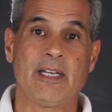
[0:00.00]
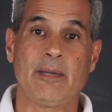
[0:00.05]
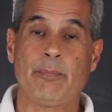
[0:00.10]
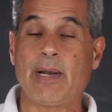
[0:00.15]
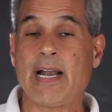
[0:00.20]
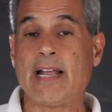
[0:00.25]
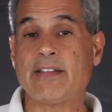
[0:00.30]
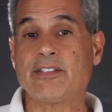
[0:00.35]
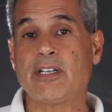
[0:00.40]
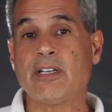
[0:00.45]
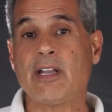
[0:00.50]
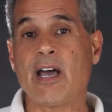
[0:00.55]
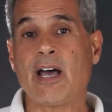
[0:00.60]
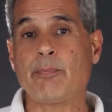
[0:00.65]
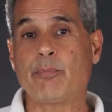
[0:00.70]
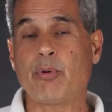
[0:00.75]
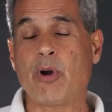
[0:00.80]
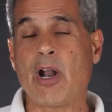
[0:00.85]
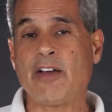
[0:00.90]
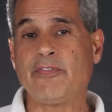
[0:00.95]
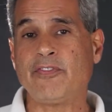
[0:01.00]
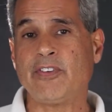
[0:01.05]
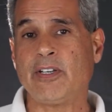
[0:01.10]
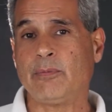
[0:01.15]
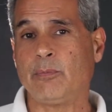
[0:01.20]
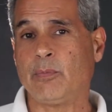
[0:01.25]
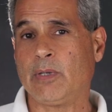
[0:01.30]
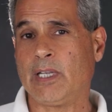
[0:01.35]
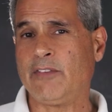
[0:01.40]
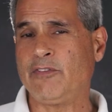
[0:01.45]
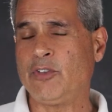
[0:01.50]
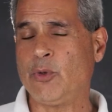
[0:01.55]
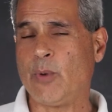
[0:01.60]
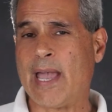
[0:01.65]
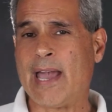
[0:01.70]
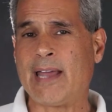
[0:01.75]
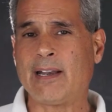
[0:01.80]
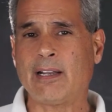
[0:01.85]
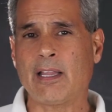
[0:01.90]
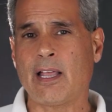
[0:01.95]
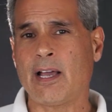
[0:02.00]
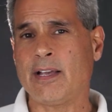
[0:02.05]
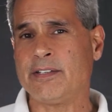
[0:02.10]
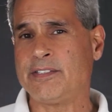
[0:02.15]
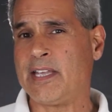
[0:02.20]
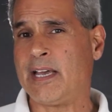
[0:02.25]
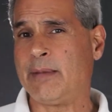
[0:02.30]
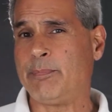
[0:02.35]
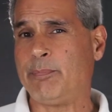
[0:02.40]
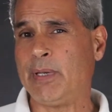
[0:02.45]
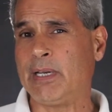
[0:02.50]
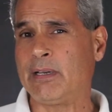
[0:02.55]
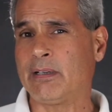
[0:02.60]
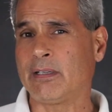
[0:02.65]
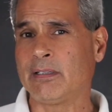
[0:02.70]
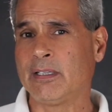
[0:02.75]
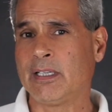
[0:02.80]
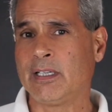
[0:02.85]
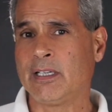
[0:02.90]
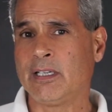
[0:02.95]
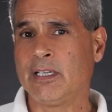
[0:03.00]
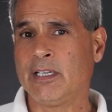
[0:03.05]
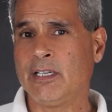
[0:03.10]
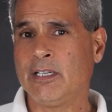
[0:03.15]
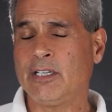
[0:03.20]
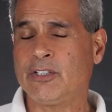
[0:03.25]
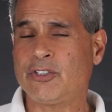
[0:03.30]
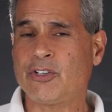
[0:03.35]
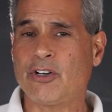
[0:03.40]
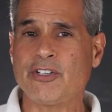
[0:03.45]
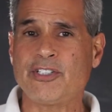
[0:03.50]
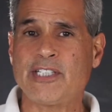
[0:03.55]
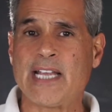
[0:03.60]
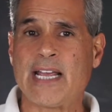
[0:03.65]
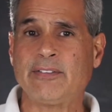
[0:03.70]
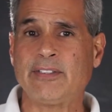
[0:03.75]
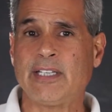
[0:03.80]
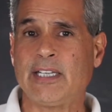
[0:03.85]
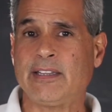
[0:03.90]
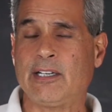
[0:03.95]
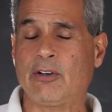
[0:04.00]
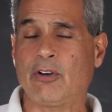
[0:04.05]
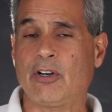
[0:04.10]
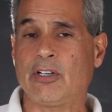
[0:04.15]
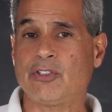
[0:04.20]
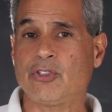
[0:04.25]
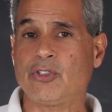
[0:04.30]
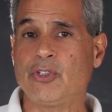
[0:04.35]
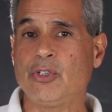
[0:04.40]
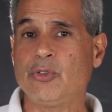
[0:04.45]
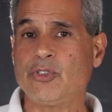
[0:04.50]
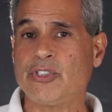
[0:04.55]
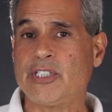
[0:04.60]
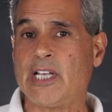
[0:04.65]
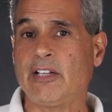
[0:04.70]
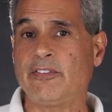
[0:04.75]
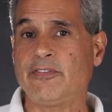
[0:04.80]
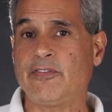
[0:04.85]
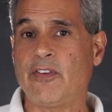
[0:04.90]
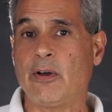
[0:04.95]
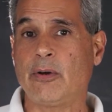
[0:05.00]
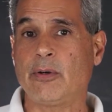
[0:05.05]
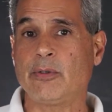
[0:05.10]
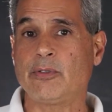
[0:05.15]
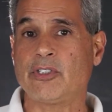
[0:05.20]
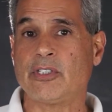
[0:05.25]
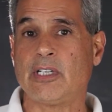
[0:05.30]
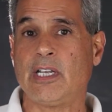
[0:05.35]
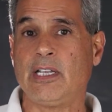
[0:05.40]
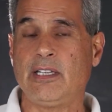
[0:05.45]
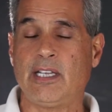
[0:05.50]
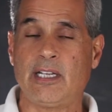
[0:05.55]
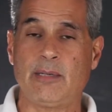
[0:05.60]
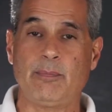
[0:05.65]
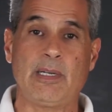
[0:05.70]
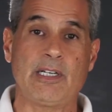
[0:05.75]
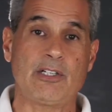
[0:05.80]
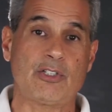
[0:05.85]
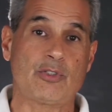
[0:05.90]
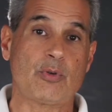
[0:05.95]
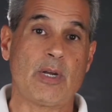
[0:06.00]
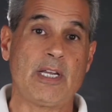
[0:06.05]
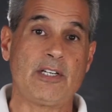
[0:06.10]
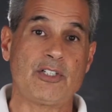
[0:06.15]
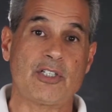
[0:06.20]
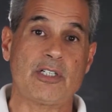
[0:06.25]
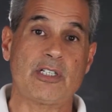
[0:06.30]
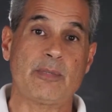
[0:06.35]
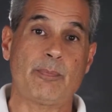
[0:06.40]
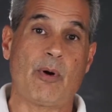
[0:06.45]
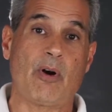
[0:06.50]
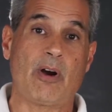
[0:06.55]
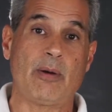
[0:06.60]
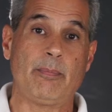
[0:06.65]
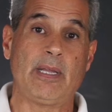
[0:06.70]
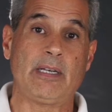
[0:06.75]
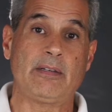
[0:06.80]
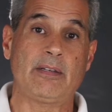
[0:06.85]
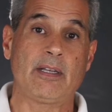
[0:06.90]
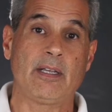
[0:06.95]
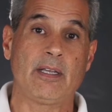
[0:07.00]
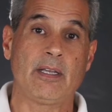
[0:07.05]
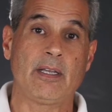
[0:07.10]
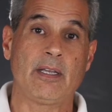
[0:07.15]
But as a nonprofit, if you analyze that bill, it turns out that there are 2 cell phones in the administration department,